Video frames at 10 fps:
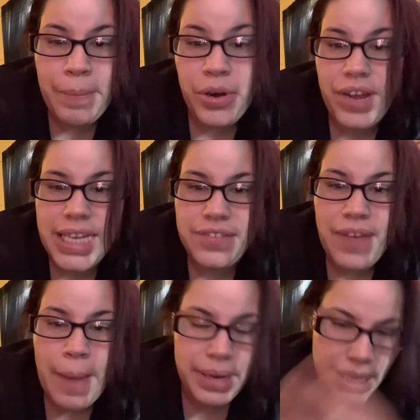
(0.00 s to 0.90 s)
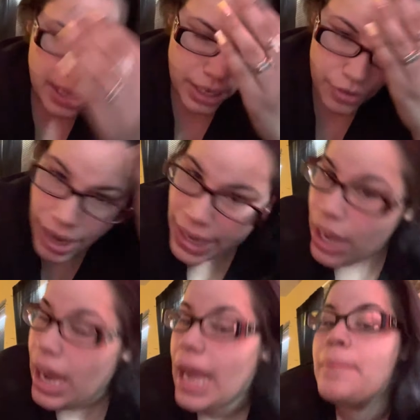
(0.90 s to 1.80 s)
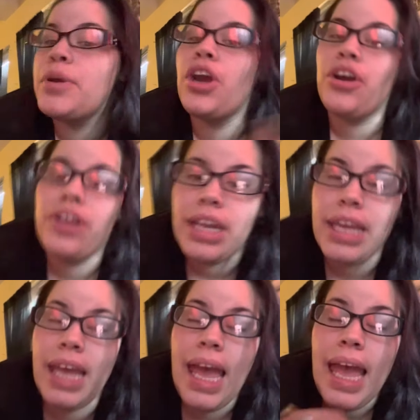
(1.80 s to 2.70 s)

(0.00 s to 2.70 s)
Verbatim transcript: Perez family and right now I am currently